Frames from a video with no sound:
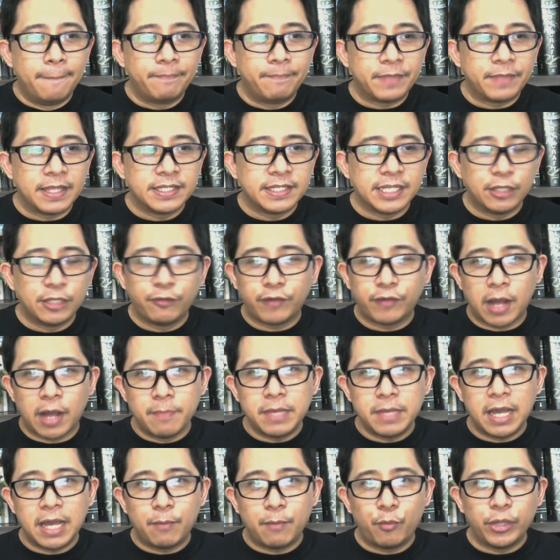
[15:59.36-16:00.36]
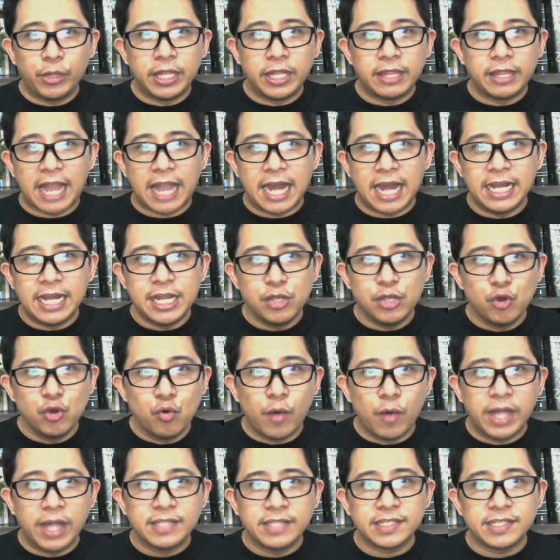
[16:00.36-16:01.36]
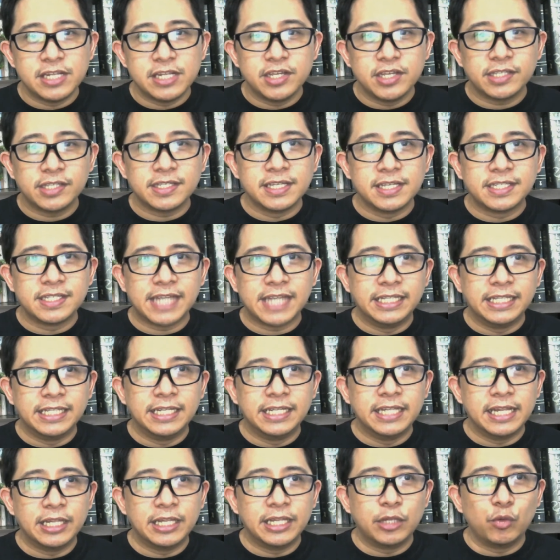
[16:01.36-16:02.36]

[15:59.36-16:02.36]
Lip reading: Instead of coming up with entirely new ones, I just decided that it